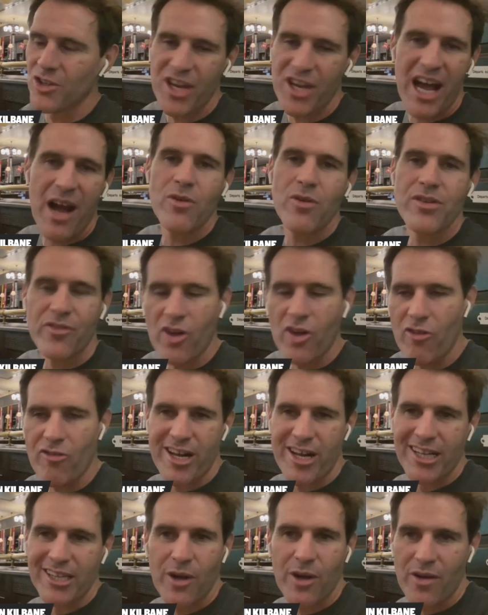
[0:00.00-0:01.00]
So now you've
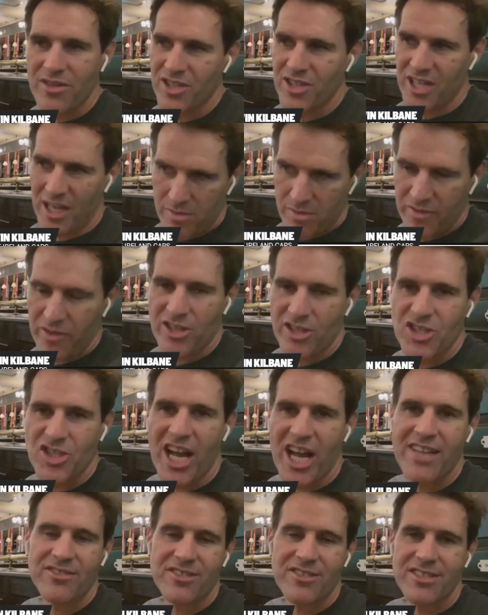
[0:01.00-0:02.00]
got Ronaldo out of the team, you've got a
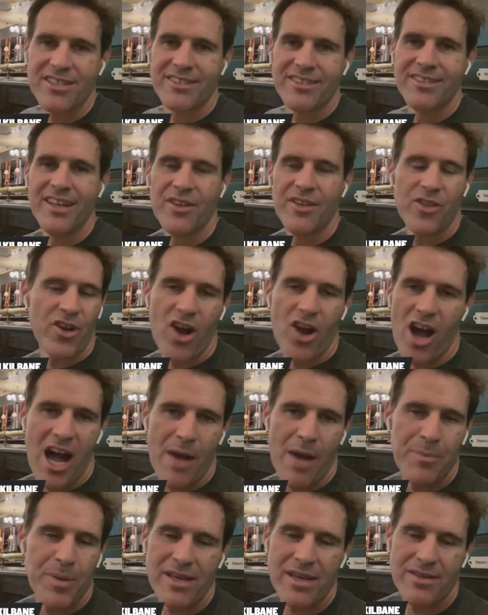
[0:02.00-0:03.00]
chance, and they're not
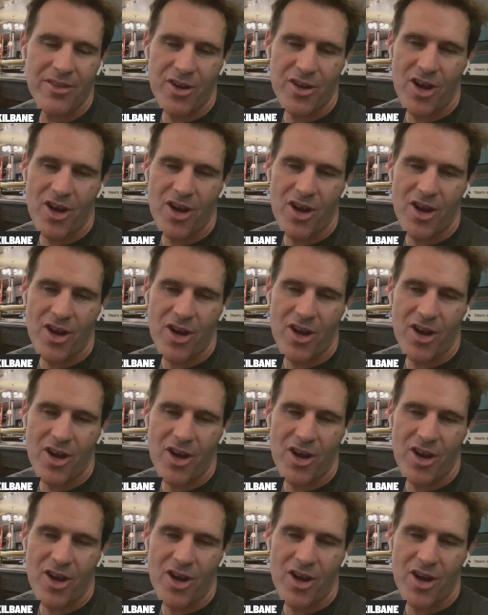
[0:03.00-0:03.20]
happy.